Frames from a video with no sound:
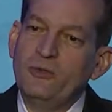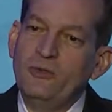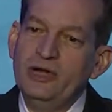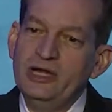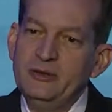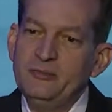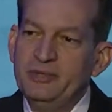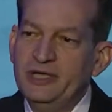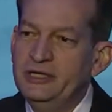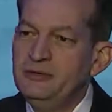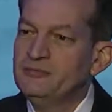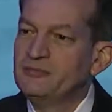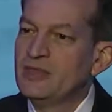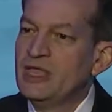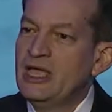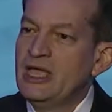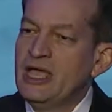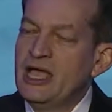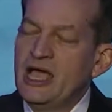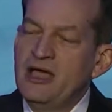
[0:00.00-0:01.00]
quite a bit.
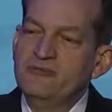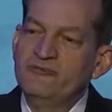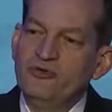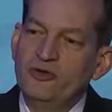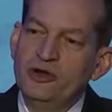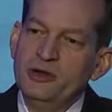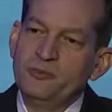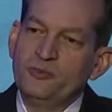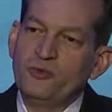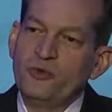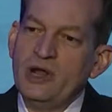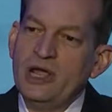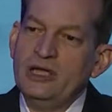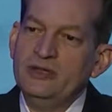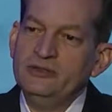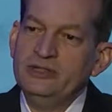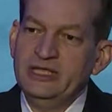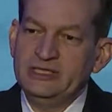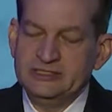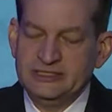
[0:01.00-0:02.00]
I'm very
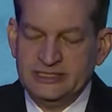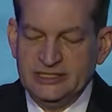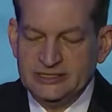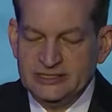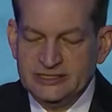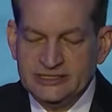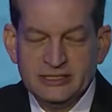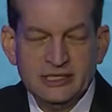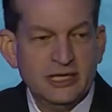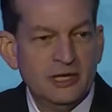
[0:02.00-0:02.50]
proud that since